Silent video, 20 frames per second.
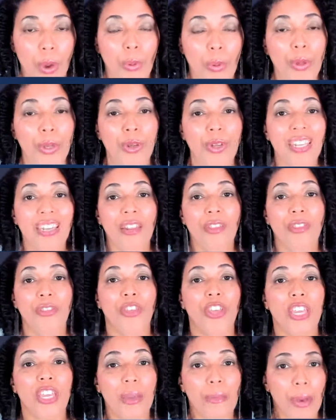when you need to
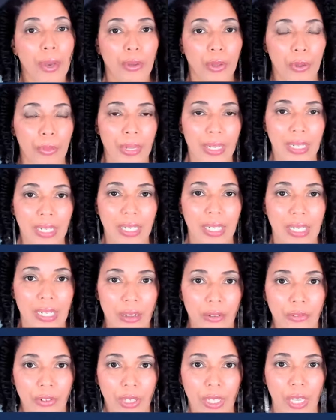think about your business
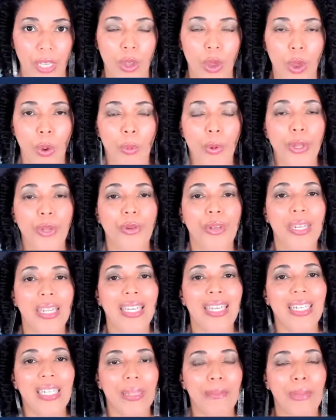differently, when you
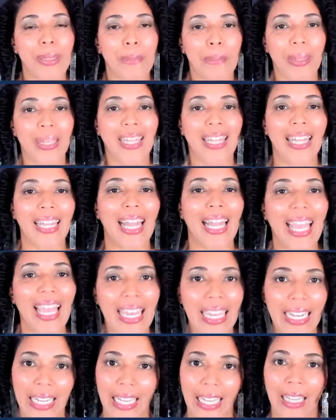need to be
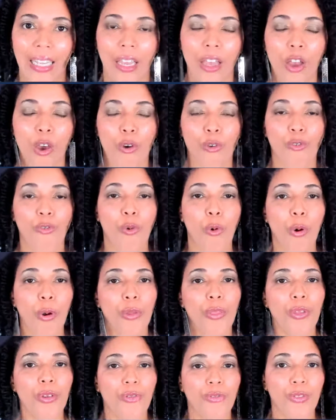planning for
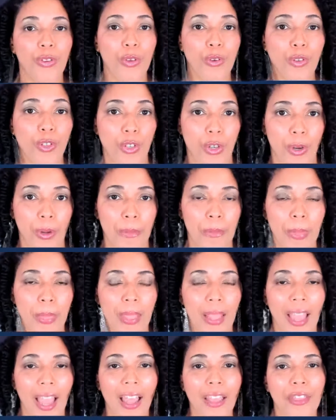the future.
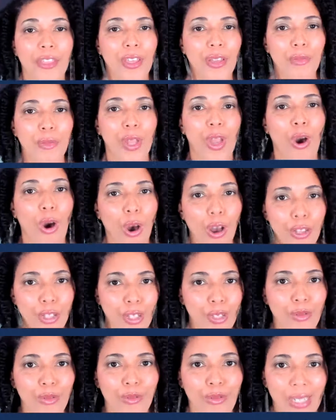And then we
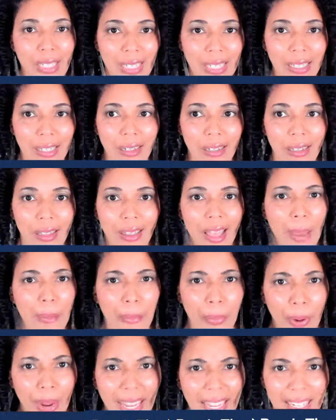also need that
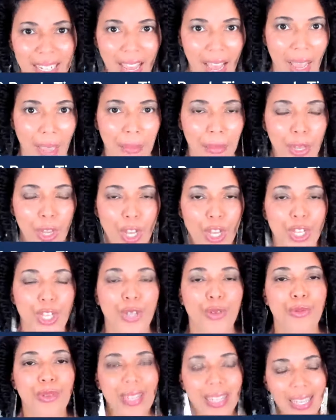break time.
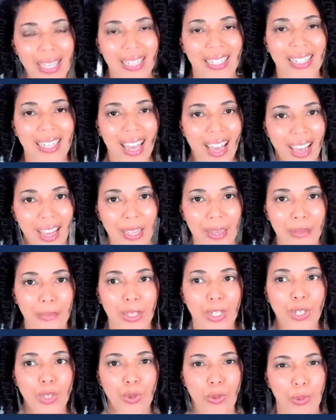You need time
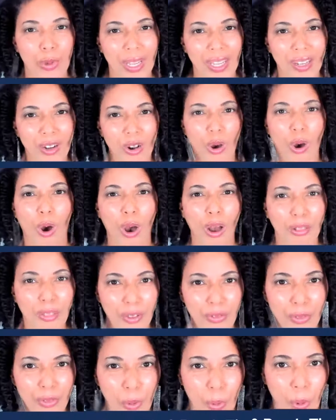between all
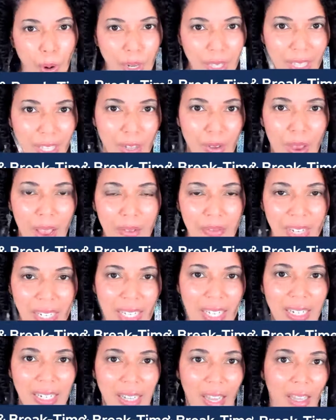of the work that you have to
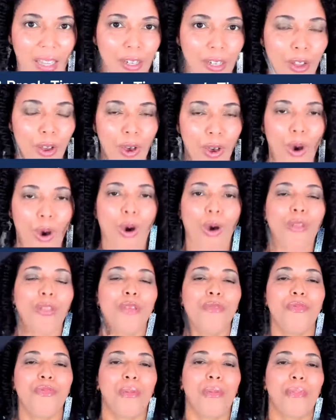get done, all
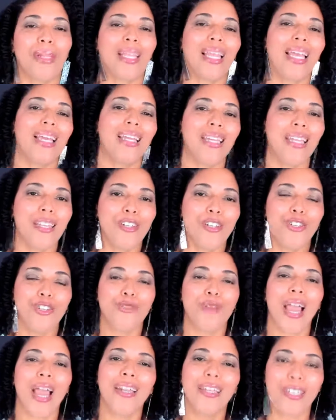of the planning and
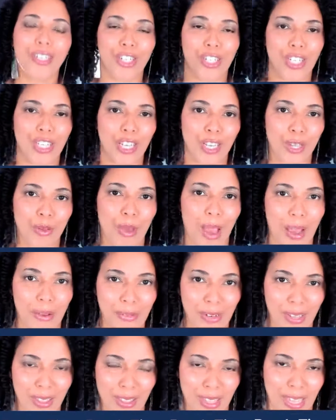strategy that you have
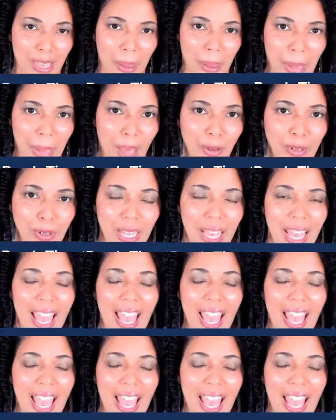to think about,